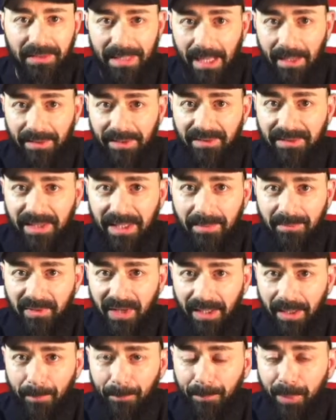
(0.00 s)
Now this seems
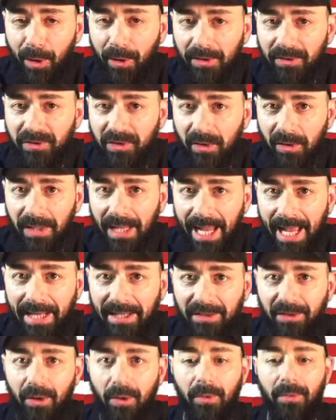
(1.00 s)
like a personal
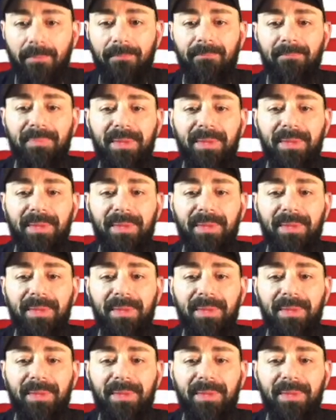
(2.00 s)
anecdote.